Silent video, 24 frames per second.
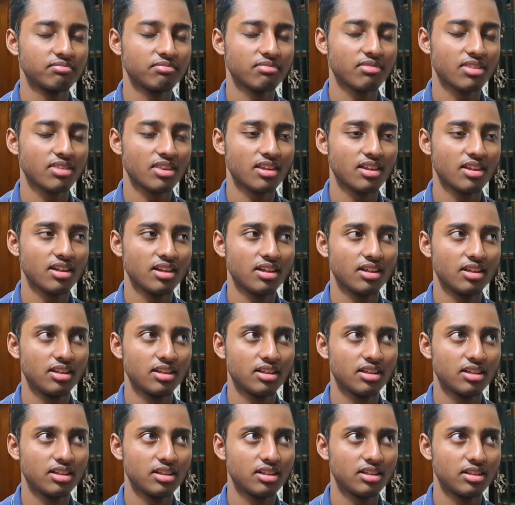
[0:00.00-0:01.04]
it's like
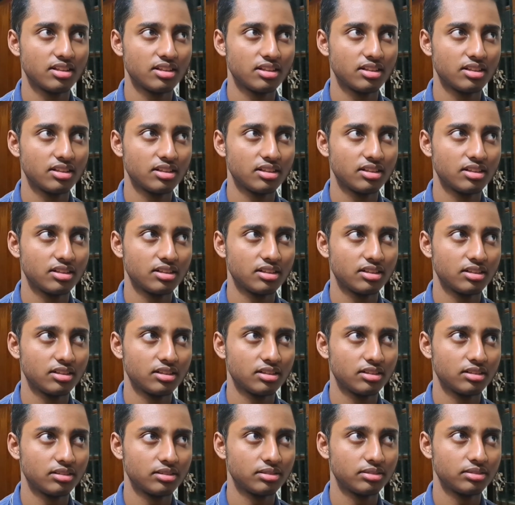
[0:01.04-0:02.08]
we English
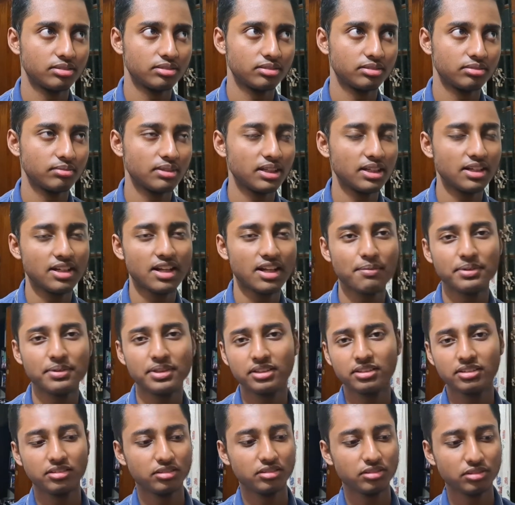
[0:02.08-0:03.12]
students, why do we study at
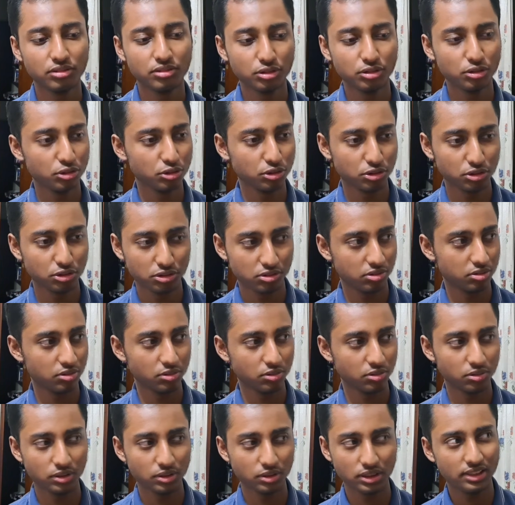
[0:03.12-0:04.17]
Cambridge? Like,
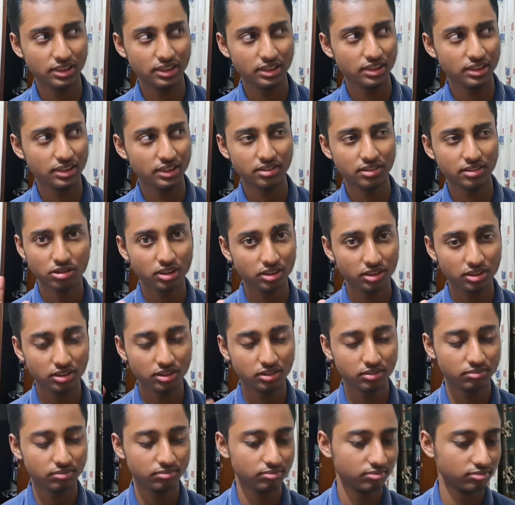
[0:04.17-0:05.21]
why do we
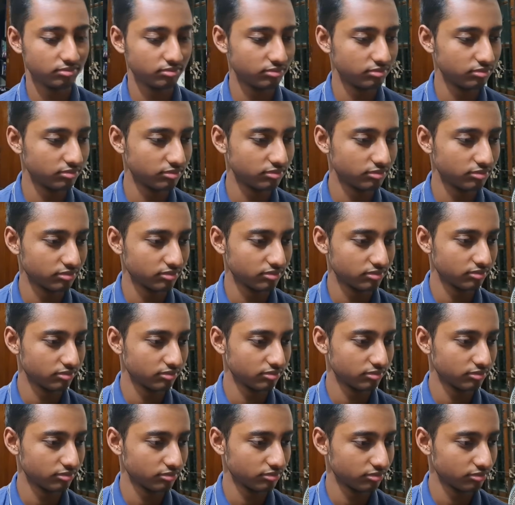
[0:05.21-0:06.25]
give exams for
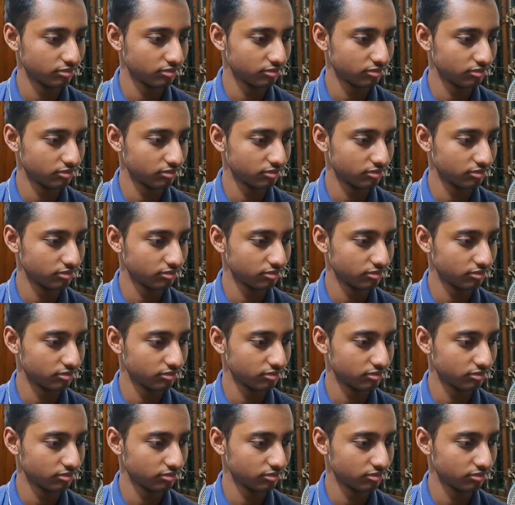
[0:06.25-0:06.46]
Cambridge?